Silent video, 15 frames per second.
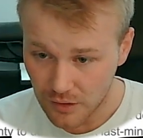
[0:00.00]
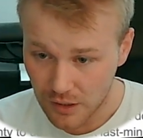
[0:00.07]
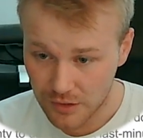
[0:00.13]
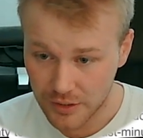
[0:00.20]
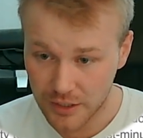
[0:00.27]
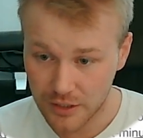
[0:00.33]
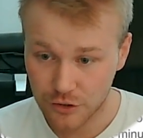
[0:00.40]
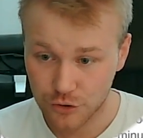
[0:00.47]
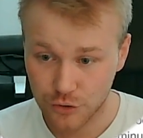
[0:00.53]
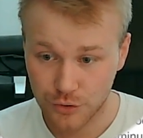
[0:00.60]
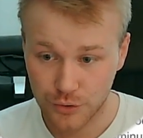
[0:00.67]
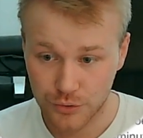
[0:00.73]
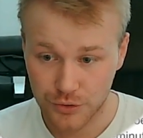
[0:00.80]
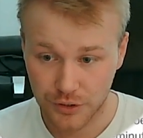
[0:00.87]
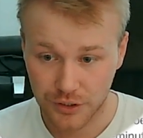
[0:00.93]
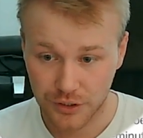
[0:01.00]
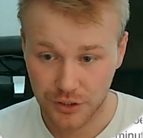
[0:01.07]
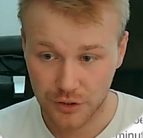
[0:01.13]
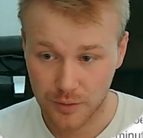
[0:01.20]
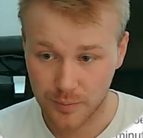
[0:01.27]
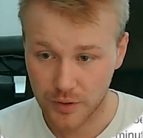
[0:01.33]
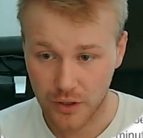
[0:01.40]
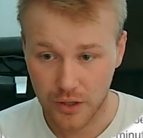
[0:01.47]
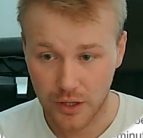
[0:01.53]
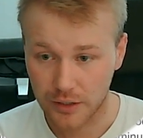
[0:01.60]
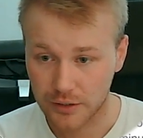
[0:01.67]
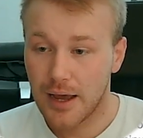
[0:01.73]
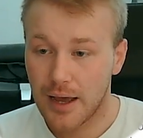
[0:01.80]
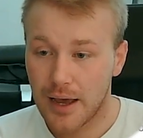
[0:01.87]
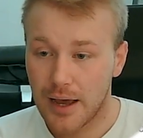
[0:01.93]
And then introducing here the
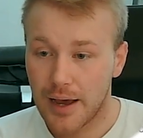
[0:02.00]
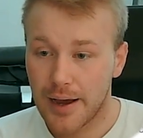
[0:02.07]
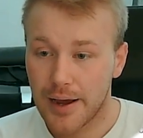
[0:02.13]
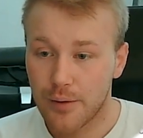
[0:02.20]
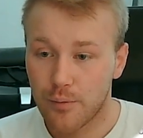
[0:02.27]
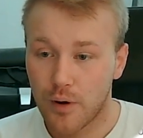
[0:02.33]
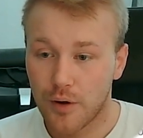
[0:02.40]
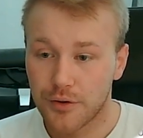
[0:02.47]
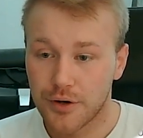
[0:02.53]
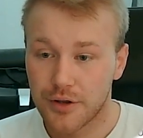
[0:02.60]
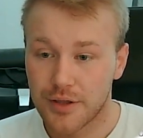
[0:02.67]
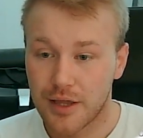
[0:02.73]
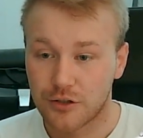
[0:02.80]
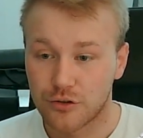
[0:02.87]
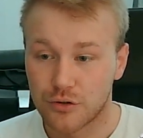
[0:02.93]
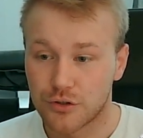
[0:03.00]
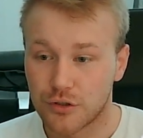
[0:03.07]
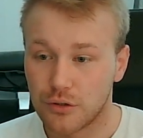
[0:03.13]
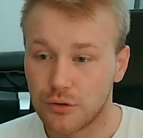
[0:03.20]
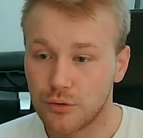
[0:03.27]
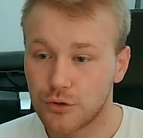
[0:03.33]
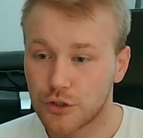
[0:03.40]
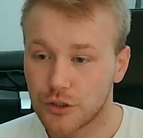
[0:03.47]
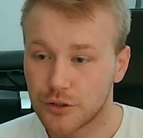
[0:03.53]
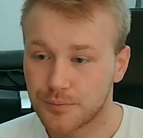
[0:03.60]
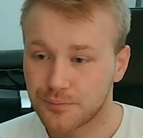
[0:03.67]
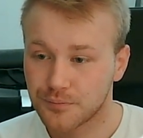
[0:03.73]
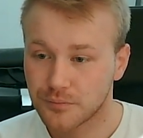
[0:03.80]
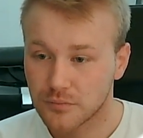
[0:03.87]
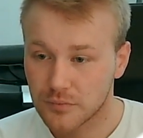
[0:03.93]
product. I wanted a natural
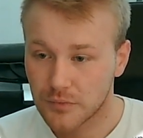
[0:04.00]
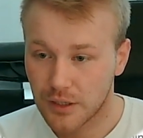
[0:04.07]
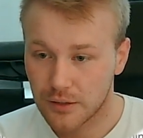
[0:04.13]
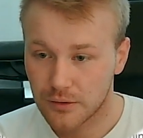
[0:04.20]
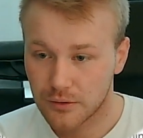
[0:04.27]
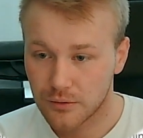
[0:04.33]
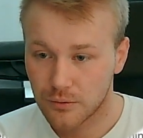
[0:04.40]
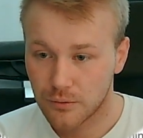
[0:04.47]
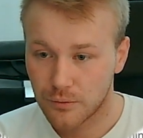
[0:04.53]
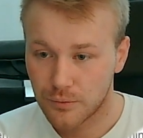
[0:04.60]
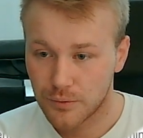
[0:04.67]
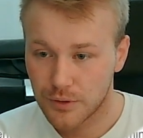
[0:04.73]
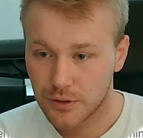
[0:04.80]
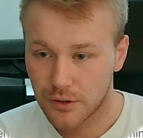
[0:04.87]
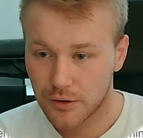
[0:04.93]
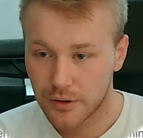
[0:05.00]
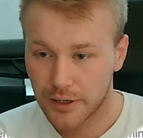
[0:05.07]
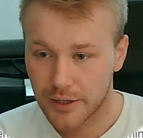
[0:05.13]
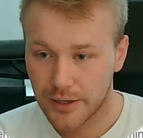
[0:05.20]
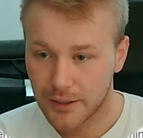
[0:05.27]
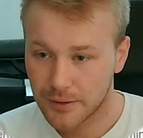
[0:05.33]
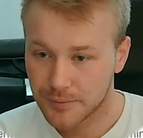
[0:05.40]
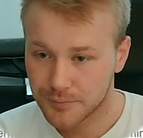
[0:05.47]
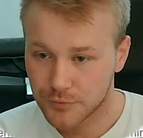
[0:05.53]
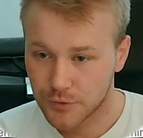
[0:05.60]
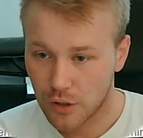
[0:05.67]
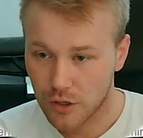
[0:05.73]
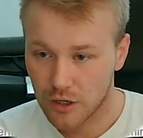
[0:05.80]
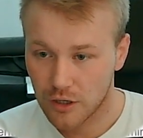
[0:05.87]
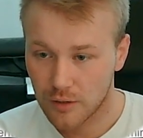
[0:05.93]
solution, and we are again
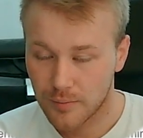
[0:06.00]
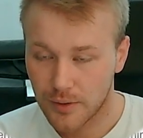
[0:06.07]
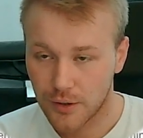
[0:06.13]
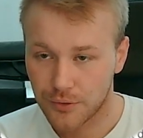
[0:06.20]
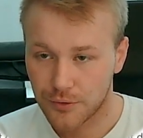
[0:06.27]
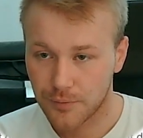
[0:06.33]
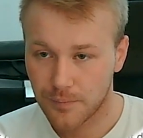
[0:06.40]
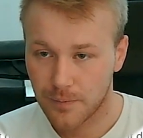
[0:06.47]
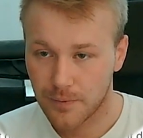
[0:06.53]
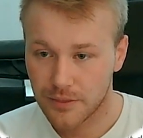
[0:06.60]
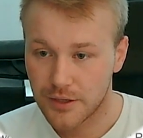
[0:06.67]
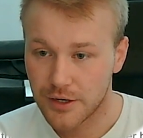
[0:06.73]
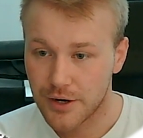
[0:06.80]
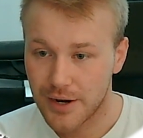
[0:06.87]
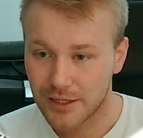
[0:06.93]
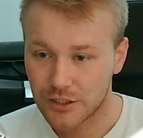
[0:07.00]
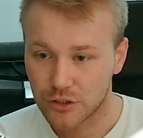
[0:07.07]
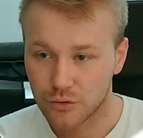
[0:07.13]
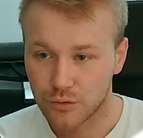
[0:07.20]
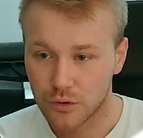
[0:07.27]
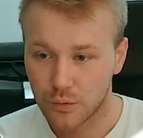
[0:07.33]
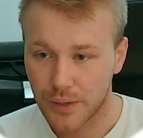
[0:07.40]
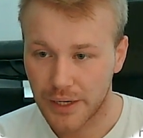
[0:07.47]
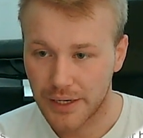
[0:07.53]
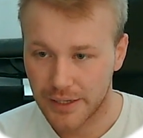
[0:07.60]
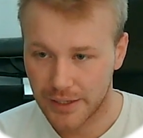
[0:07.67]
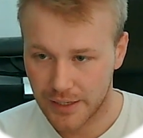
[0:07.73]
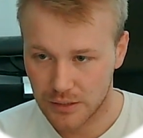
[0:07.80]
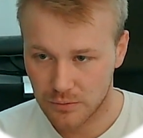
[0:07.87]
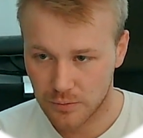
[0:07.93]
talking about the natural way
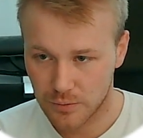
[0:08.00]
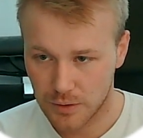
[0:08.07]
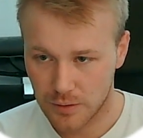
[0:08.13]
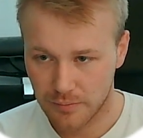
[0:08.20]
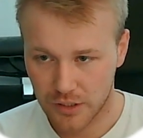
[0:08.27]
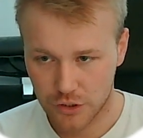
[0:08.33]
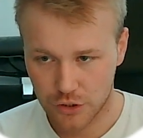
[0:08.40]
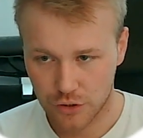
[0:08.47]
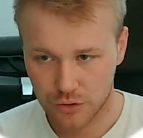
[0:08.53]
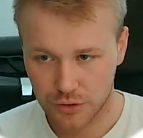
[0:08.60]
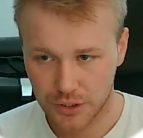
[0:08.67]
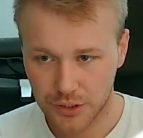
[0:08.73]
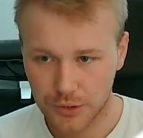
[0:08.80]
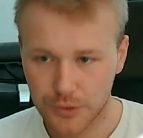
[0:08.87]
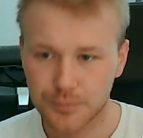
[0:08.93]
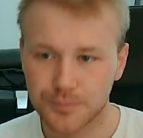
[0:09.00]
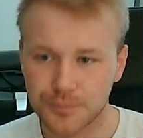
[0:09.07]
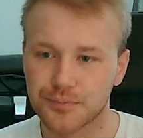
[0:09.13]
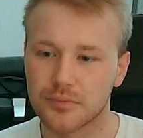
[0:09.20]
as we mentioned here.